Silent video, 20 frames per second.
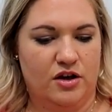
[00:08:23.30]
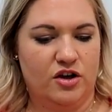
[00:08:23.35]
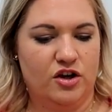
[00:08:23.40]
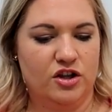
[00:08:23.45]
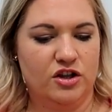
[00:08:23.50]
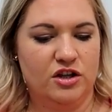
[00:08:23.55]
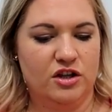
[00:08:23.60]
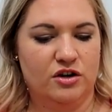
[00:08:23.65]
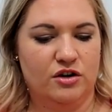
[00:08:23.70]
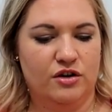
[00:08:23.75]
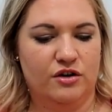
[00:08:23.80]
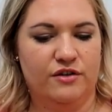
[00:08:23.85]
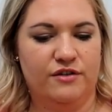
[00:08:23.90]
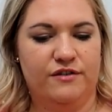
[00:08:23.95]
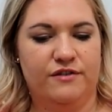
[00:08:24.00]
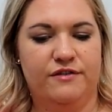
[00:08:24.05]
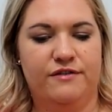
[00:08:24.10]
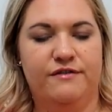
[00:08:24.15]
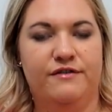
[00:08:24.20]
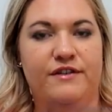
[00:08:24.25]
good little
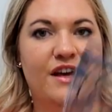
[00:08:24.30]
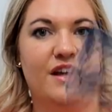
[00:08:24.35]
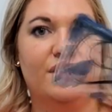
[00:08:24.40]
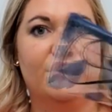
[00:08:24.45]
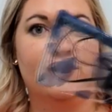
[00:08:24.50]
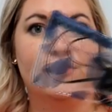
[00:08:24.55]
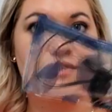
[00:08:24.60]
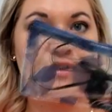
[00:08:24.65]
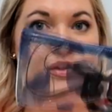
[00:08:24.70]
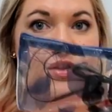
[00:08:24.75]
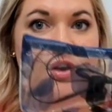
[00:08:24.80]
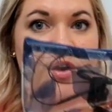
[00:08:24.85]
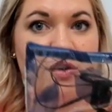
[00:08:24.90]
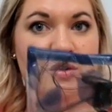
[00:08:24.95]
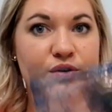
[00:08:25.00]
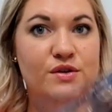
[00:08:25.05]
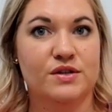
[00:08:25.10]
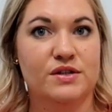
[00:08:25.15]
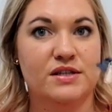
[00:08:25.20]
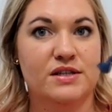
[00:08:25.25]
fit for
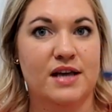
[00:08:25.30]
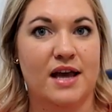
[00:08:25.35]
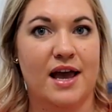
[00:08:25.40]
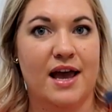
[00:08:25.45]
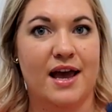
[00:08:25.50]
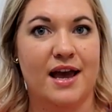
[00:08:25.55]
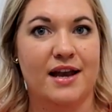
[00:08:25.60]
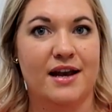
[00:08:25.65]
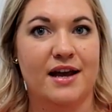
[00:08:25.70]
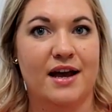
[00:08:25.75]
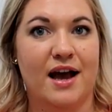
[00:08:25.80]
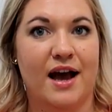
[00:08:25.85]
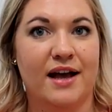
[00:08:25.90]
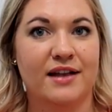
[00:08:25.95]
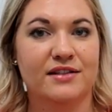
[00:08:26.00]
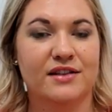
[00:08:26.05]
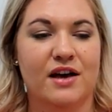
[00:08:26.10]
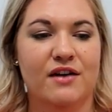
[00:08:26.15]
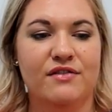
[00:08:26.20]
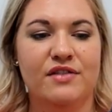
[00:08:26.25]
those. And I
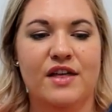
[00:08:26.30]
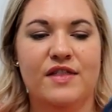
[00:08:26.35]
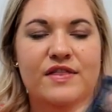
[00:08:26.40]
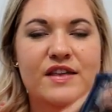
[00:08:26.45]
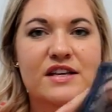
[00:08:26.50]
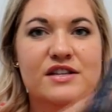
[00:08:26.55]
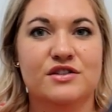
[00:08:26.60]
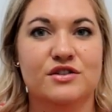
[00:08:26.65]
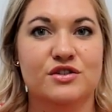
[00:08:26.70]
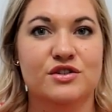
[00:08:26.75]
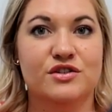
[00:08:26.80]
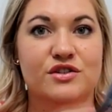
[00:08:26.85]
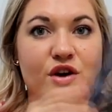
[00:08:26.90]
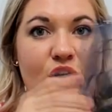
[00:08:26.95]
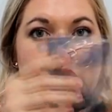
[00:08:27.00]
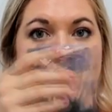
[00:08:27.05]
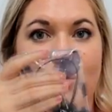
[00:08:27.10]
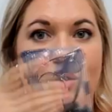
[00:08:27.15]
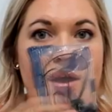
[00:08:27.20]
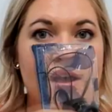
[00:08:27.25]
love that these are
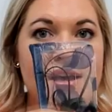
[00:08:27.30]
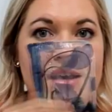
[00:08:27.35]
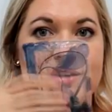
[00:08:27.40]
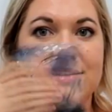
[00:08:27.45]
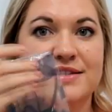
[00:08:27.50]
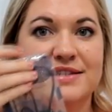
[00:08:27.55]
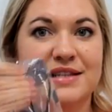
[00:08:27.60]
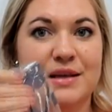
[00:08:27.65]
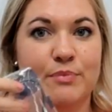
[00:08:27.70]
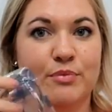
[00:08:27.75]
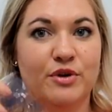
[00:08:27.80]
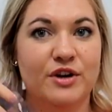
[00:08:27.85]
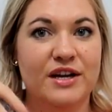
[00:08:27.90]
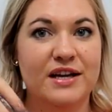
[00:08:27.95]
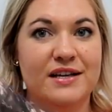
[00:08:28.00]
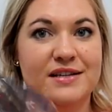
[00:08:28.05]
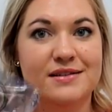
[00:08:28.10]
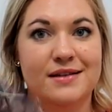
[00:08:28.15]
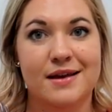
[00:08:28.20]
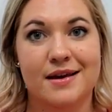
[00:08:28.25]
so slippery
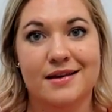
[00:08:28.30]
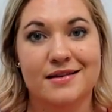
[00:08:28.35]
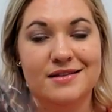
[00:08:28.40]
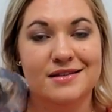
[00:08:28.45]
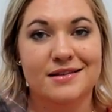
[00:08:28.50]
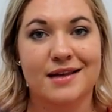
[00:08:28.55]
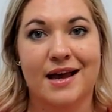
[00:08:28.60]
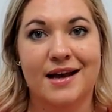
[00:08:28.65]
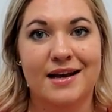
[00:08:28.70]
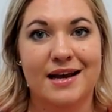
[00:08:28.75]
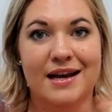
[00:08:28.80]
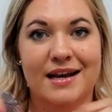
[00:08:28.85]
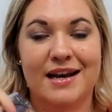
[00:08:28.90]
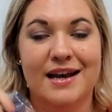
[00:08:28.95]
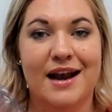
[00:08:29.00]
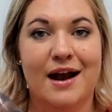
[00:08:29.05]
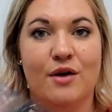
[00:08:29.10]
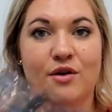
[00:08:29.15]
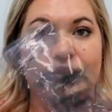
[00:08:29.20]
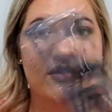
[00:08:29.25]
because they can slide in
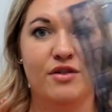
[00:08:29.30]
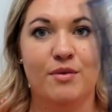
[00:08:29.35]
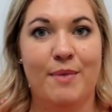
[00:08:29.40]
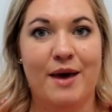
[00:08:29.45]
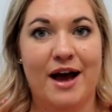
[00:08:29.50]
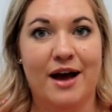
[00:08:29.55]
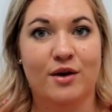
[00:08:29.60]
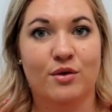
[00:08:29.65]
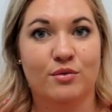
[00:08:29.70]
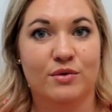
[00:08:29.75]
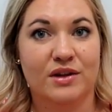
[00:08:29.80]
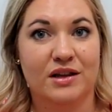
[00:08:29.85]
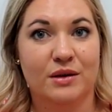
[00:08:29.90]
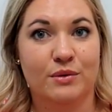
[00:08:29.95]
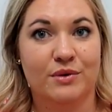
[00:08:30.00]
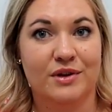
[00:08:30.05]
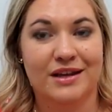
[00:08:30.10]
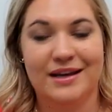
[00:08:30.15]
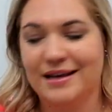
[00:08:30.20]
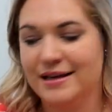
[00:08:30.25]
and out of the bag really,
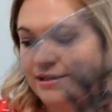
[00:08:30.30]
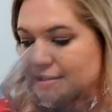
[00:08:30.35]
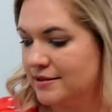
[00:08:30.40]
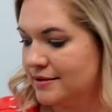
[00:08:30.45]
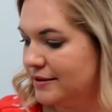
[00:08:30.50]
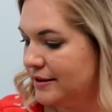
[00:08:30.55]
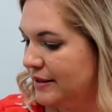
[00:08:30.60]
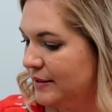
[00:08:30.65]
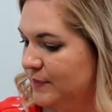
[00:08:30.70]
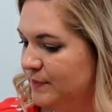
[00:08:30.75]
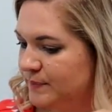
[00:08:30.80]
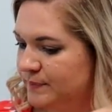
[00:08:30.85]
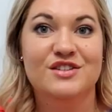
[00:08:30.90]
really easily.